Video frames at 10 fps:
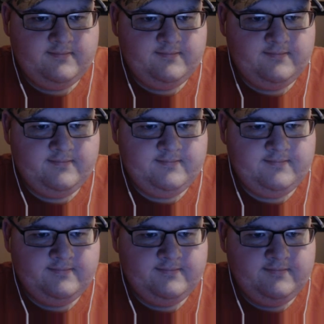
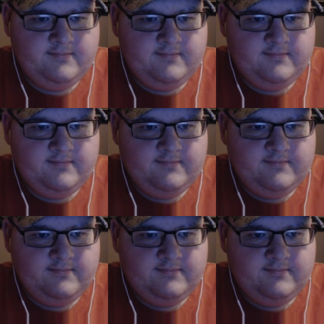
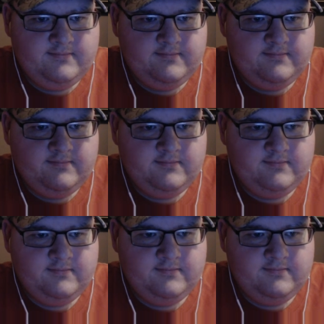
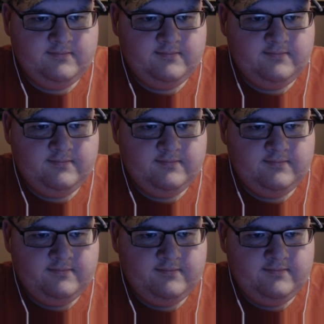
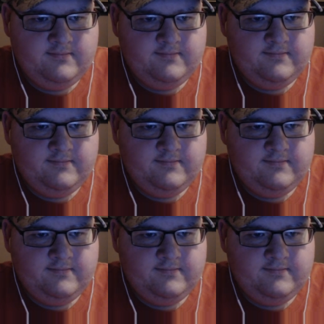This person isn't speaking.